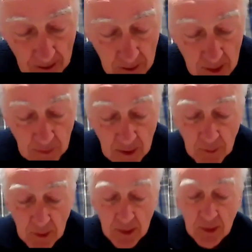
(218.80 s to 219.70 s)
This
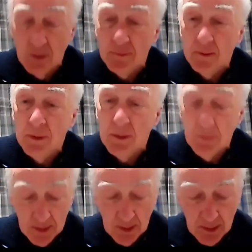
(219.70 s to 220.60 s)
parable has often been
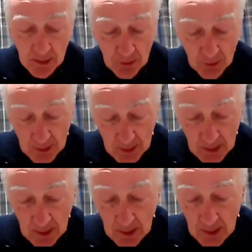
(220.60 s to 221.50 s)
misunderstood,
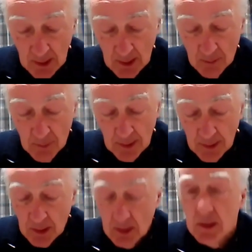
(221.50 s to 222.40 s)
but I
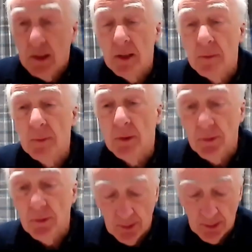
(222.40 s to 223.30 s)
think it contains
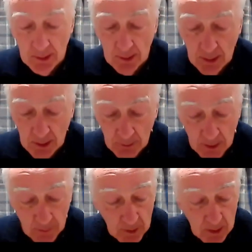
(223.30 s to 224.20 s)
both
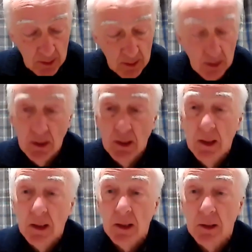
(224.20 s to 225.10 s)
encouragement
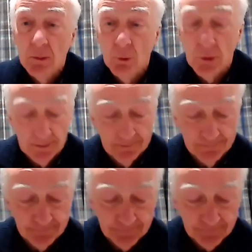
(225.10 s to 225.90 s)
and a warning.